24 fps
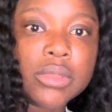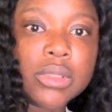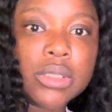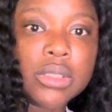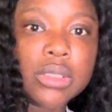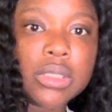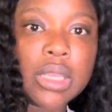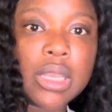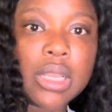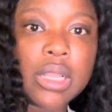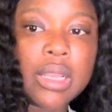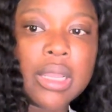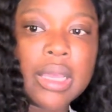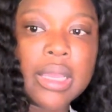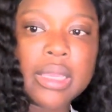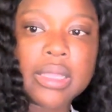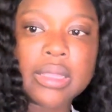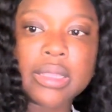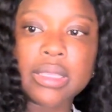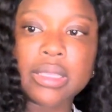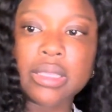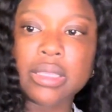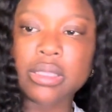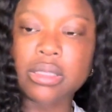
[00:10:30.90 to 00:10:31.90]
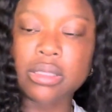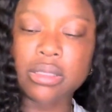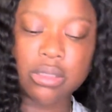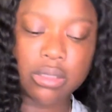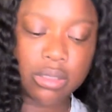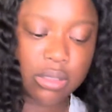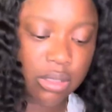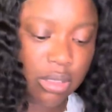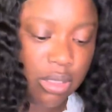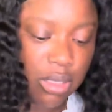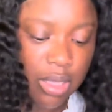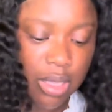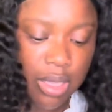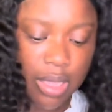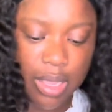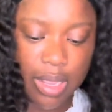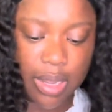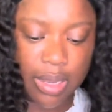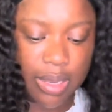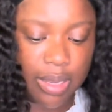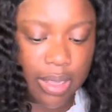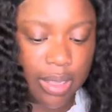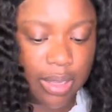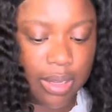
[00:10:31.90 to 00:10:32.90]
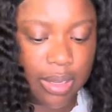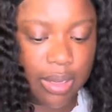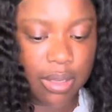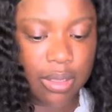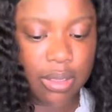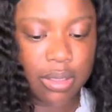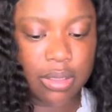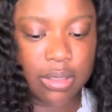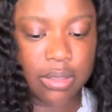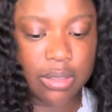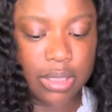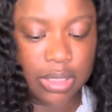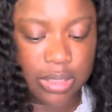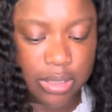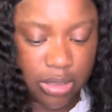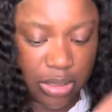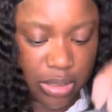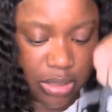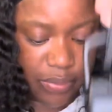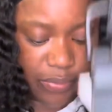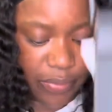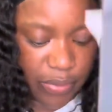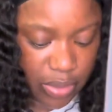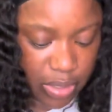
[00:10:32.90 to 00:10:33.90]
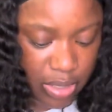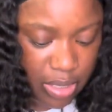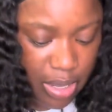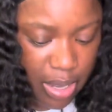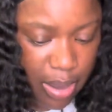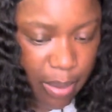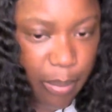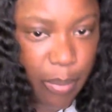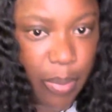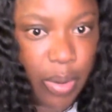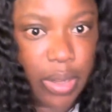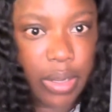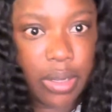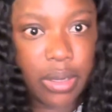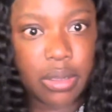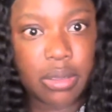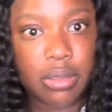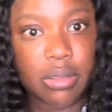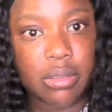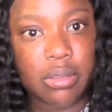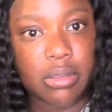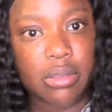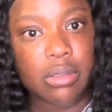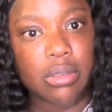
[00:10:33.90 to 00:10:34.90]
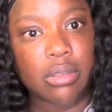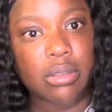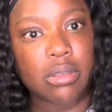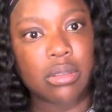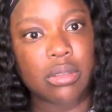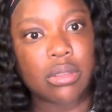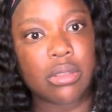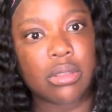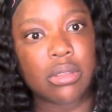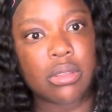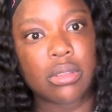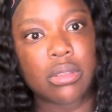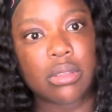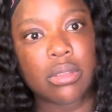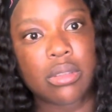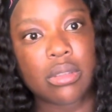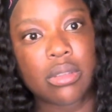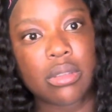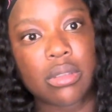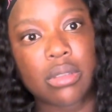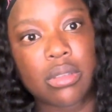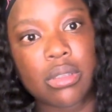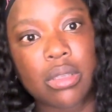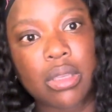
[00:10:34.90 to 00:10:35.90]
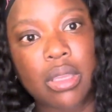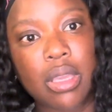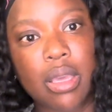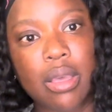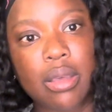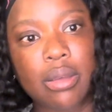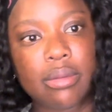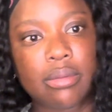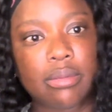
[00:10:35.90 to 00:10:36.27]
Yeah, I like these. And then this is for Cameron. Yeah.